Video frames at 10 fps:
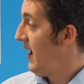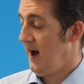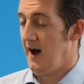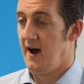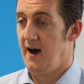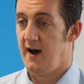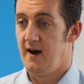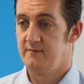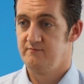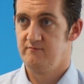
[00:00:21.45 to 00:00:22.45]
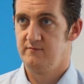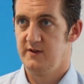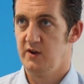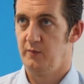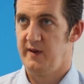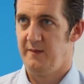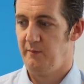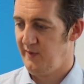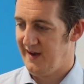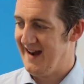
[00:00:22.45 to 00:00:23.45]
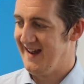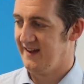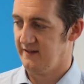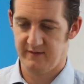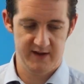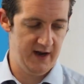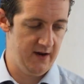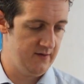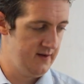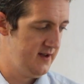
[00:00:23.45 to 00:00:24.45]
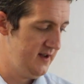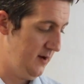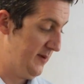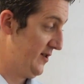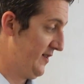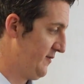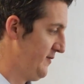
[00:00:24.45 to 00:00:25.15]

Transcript: You'll be planning, you'll be doing